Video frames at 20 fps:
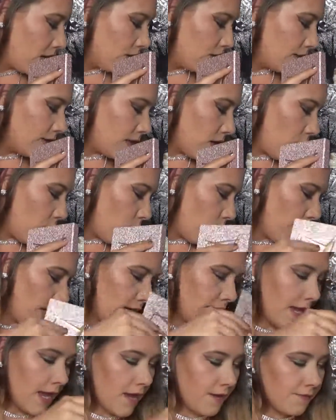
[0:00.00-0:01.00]
So
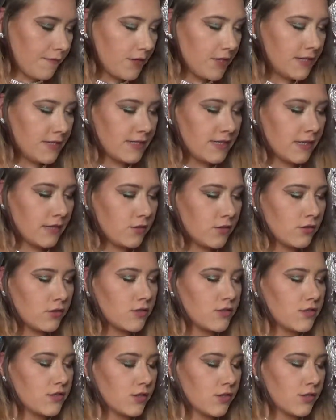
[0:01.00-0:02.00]
in every single
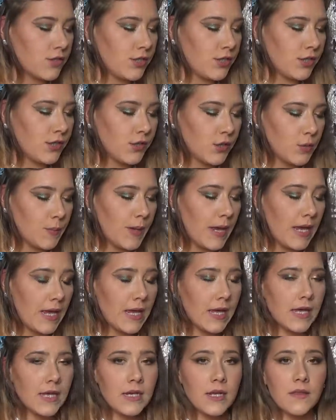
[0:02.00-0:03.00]
circular
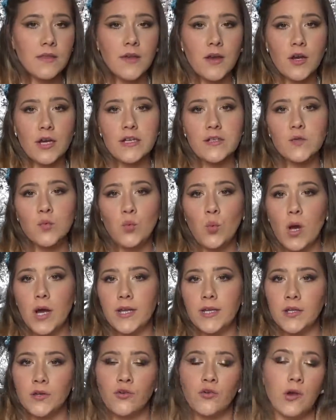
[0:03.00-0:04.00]
pan, there is
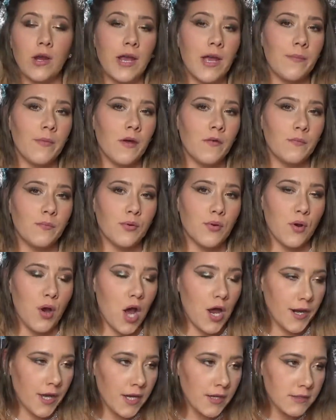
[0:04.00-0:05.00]
1 gram of
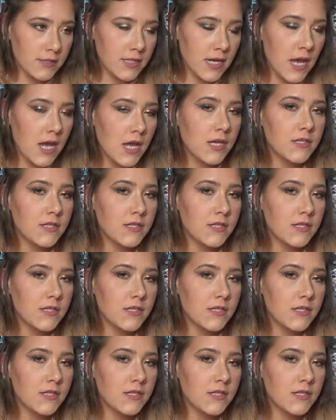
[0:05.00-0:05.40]
product.